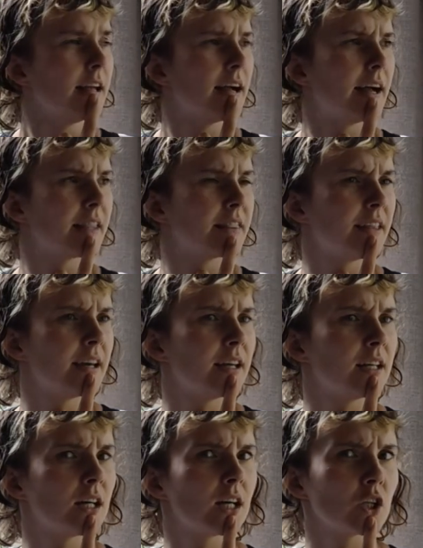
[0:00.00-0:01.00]
and
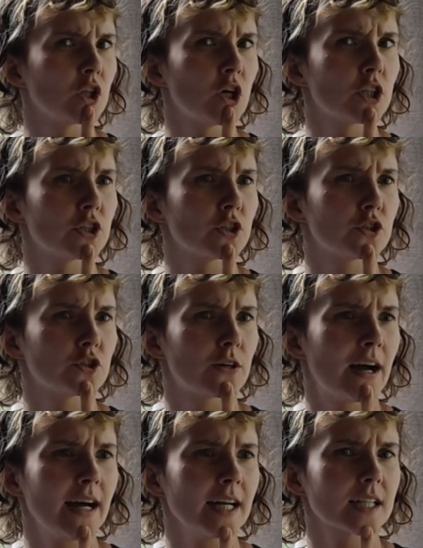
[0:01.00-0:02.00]
then I lost
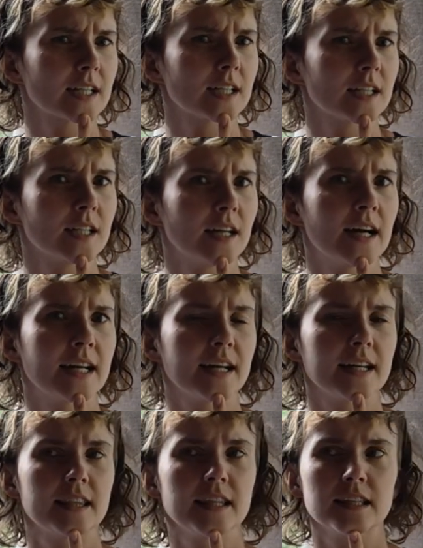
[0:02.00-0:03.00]
track, and
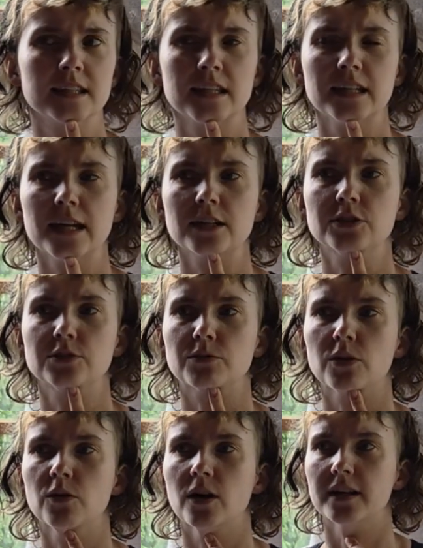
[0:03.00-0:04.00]
I think the next
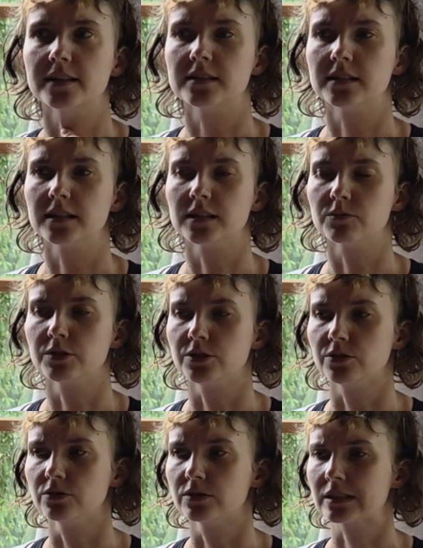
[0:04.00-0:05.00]
row I still
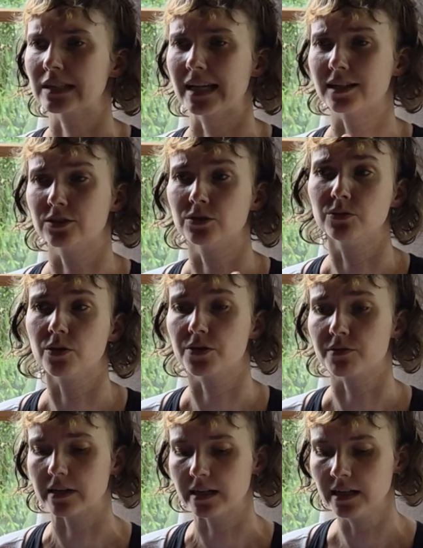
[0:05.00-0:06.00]
reduced like 2 or
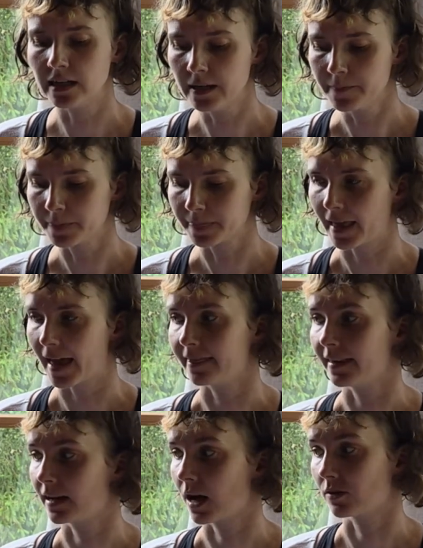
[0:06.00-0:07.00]
3, and
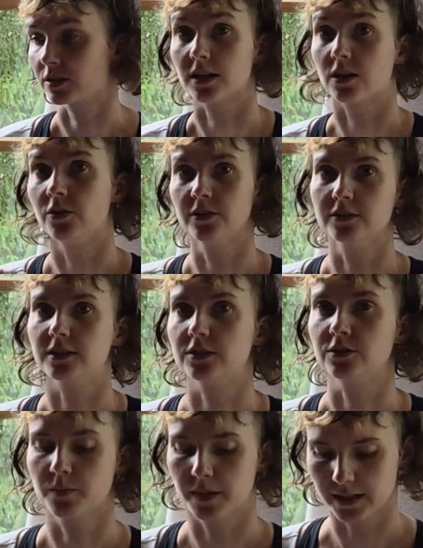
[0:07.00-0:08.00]
then I was like, oh no,
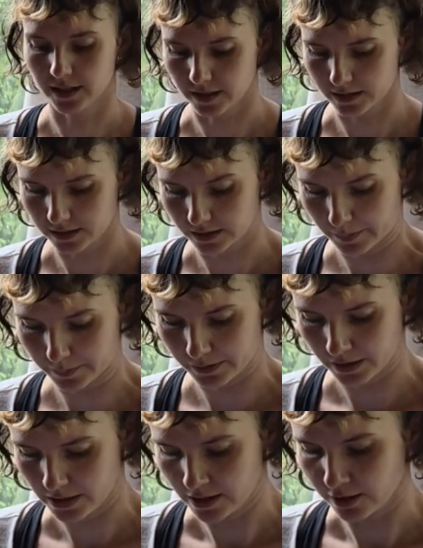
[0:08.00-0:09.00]
that's too many, and I stopped.
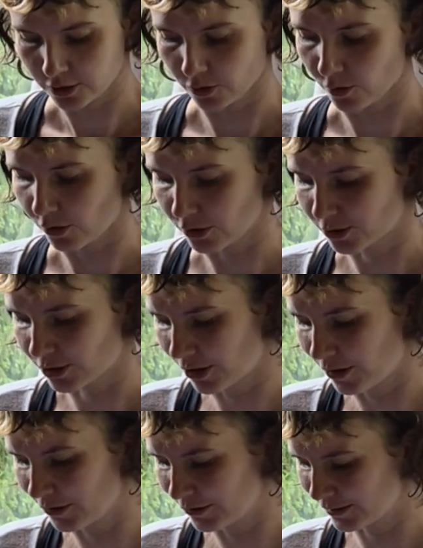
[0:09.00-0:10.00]
So
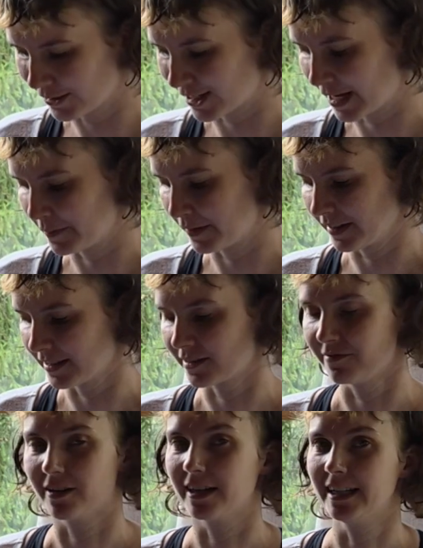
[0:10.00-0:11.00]
also the shaping
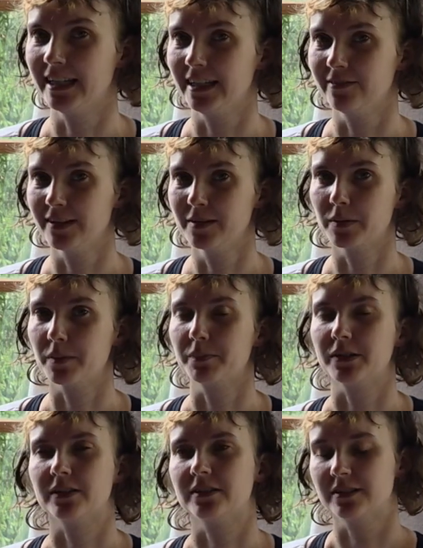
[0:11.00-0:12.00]
isn't very even, but
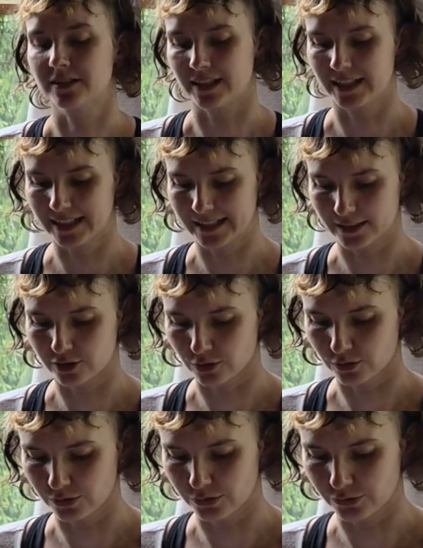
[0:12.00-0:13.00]
because the knit is
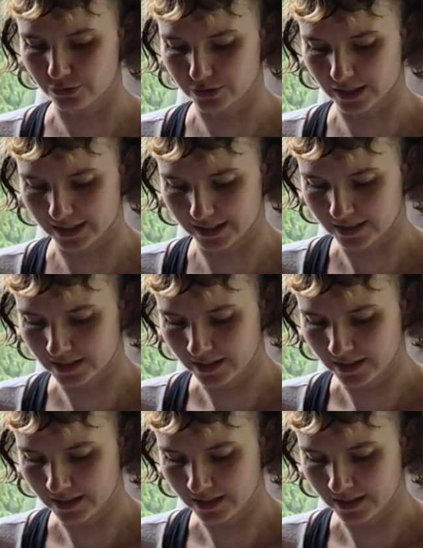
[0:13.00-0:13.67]
so loose and it